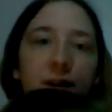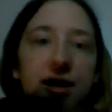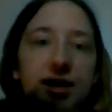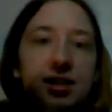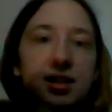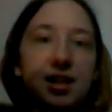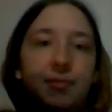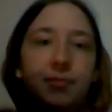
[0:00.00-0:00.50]

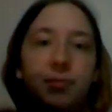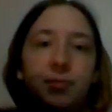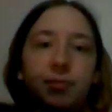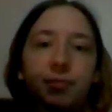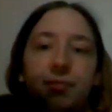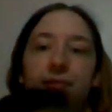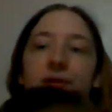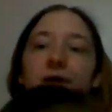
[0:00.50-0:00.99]
until I
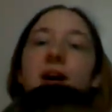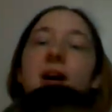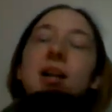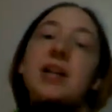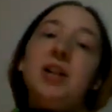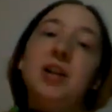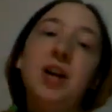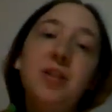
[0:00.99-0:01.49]

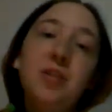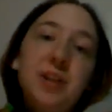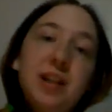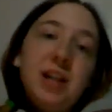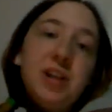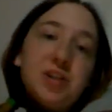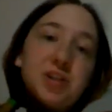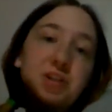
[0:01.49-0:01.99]
got in another
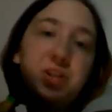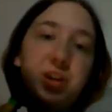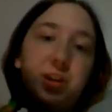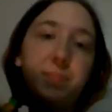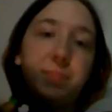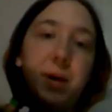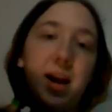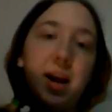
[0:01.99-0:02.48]

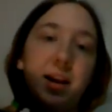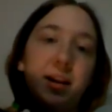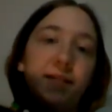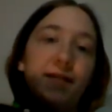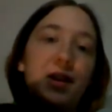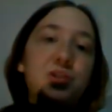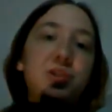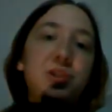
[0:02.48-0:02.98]
relationship and
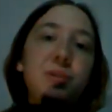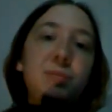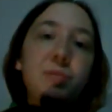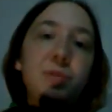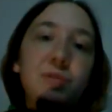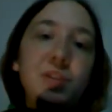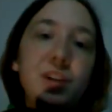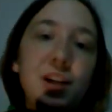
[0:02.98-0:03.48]
eventually
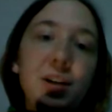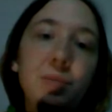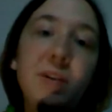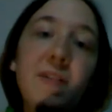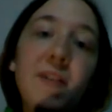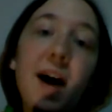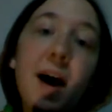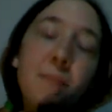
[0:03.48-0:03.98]
moved in
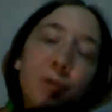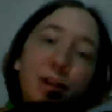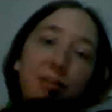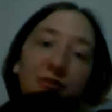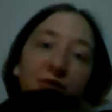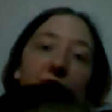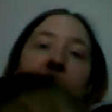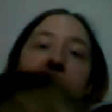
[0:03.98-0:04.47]
with that
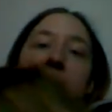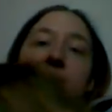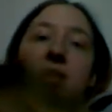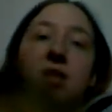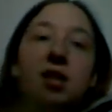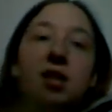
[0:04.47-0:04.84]
boyfriend.